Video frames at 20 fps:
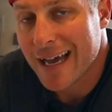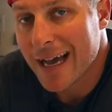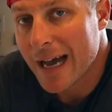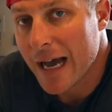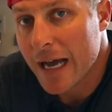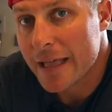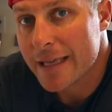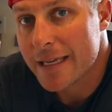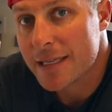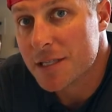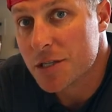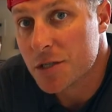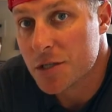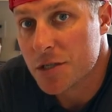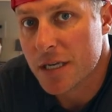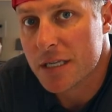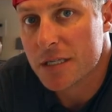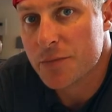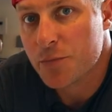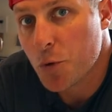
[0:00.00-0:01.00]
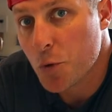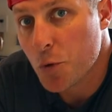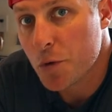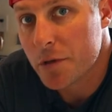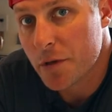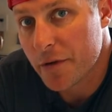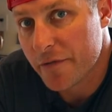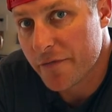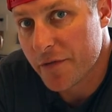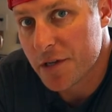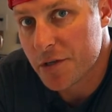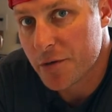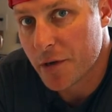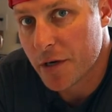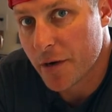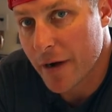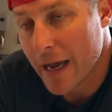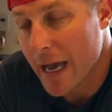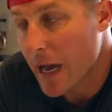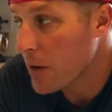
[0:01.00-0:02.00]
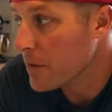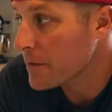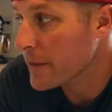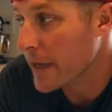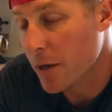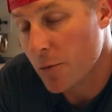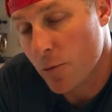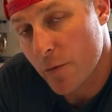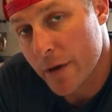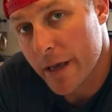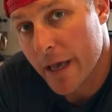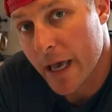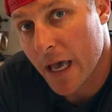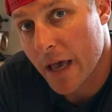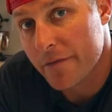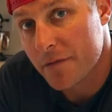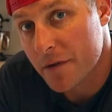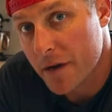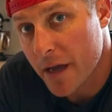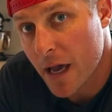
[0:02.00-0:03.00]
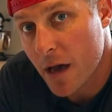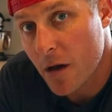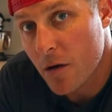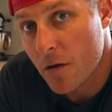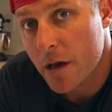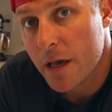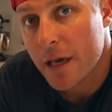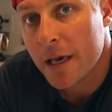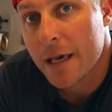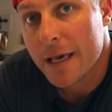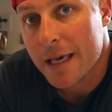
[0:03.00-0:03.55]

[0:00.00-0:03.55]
I highly suggest pulling the refrigerator out like we have now